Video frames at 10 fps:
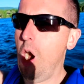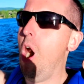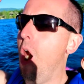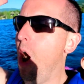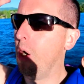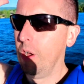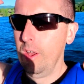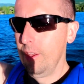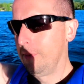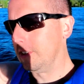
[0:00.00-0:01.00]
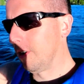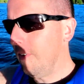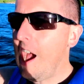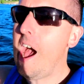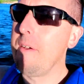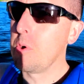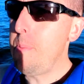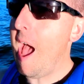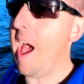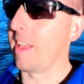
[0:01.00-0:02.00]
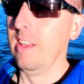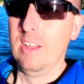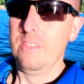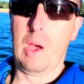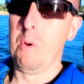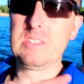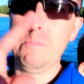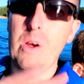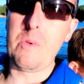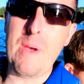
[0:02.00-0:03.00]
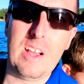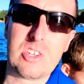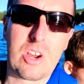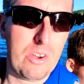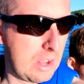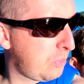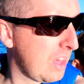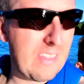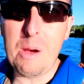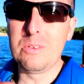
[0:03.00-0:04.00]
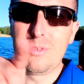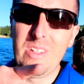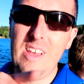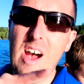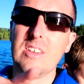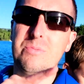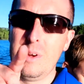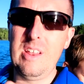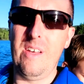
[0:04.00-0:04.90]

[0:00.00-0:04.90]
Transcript: Oh, we survived, we're back. That wasn't movie magic or anything. That was really us, we